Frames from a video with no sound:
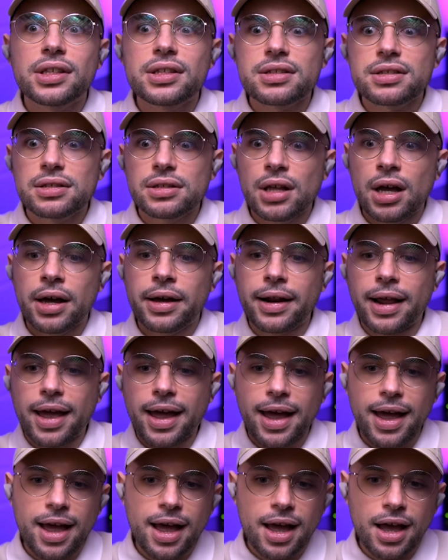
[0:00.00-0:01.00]
does not
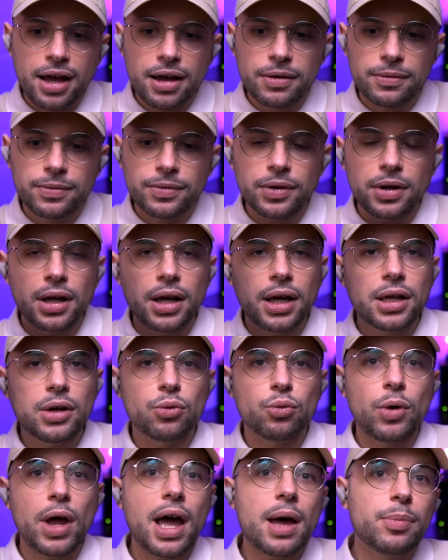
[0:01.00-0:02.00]
have a
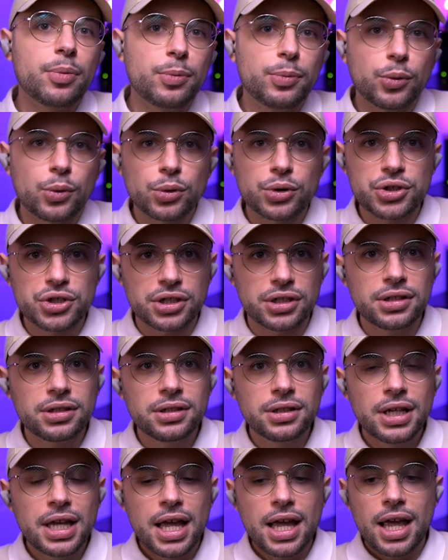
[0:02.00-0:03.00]
rap portion.